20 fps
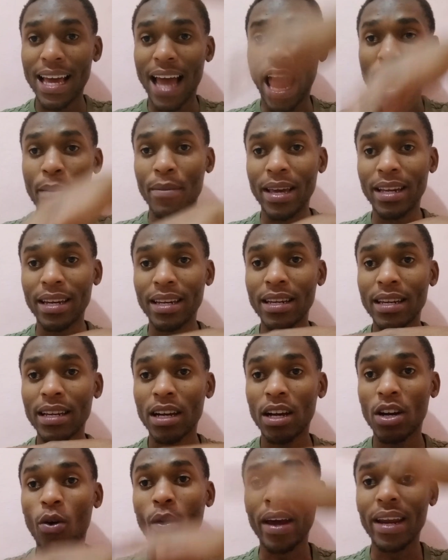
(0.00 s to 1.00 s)
I mean
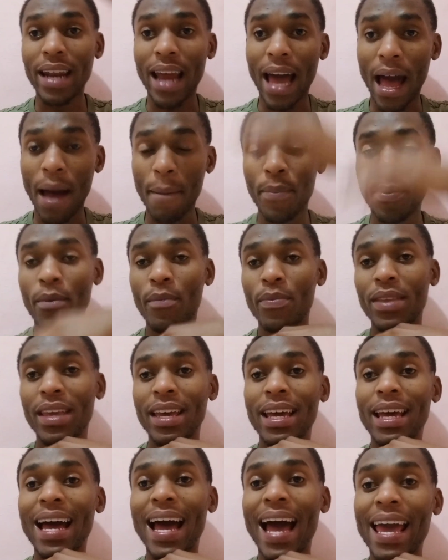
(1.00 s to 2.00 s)
going up,
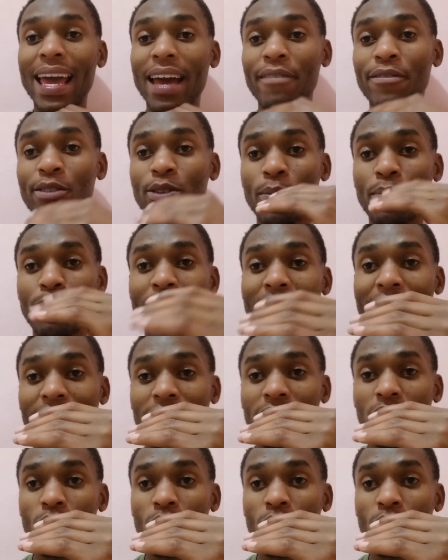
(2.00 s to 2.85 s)
I have to buy.